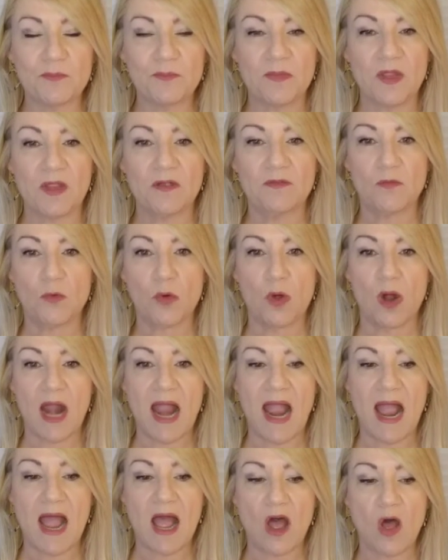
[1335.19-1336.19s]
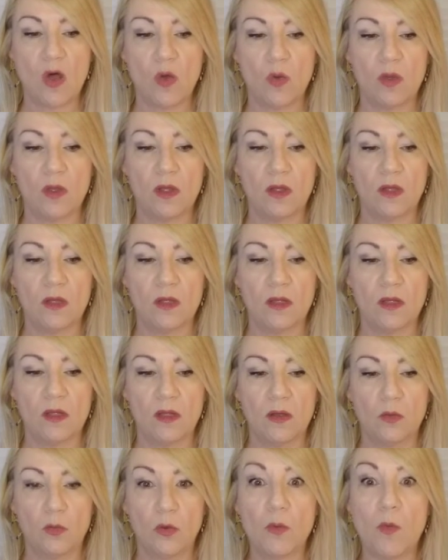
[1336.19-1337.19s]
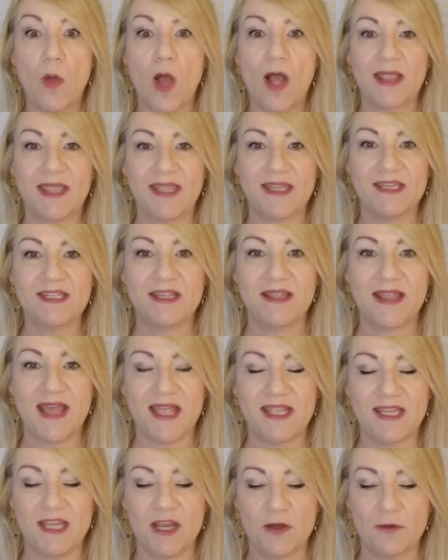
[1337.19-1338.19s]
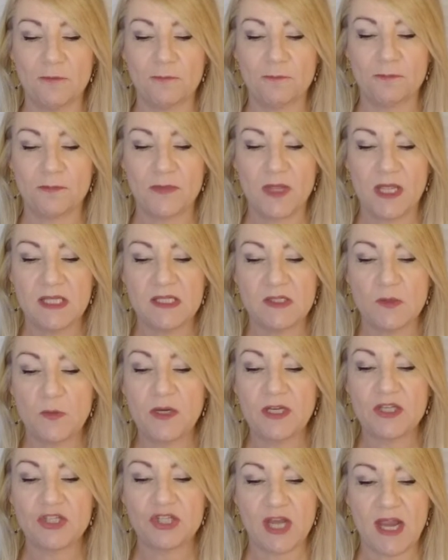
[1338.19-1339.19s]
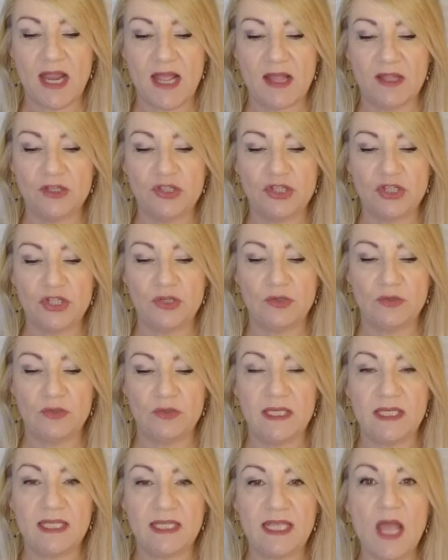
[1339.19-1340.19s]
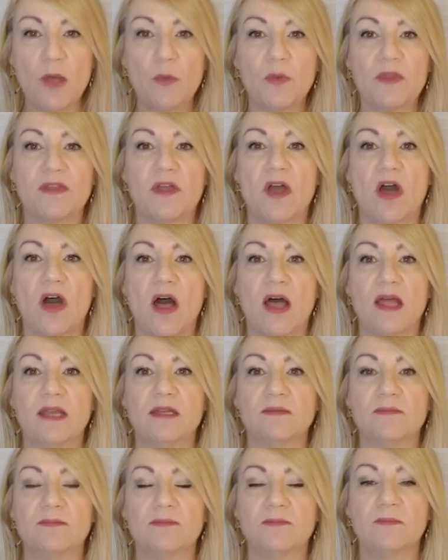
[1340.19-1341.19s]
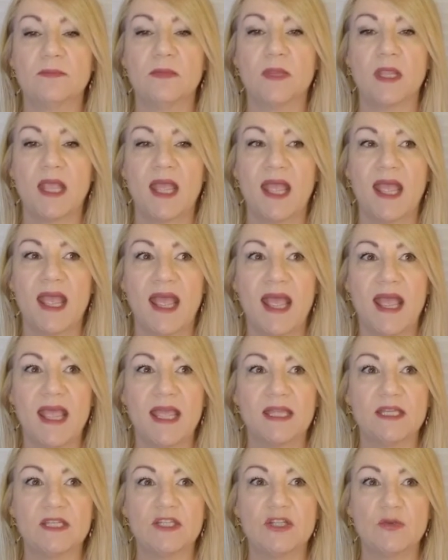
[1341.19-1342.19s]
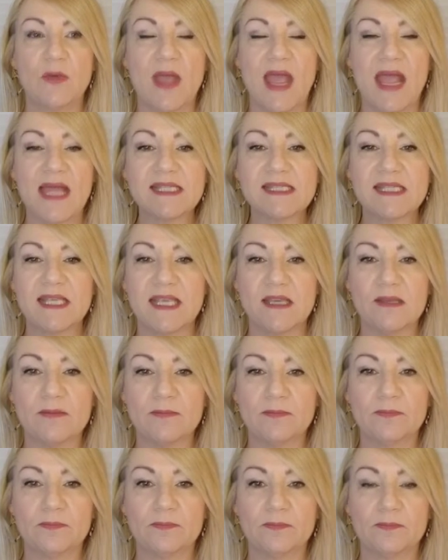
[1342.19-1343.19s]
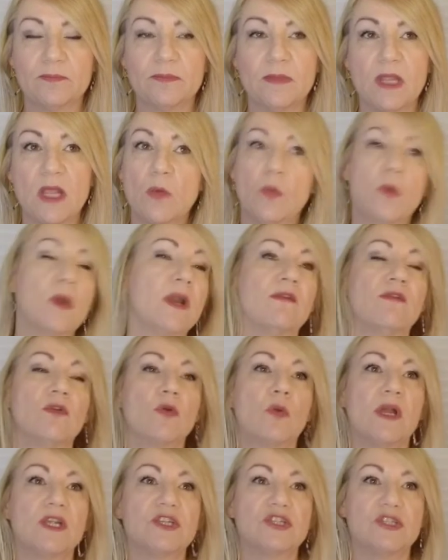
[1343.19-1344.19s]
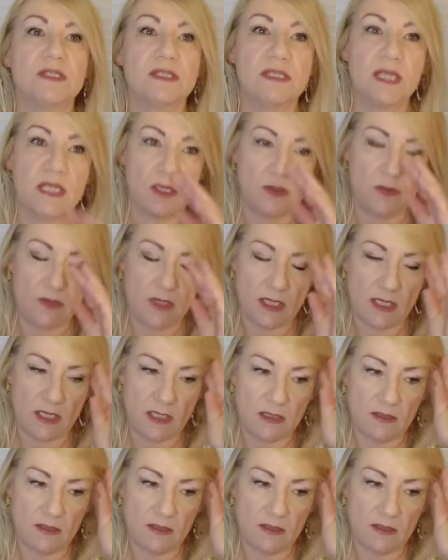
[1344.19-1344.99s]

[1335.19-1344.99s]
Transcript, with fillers: for how we walk into that year. So I want to challenge you to get with God and to ask Him whatever questions that you need.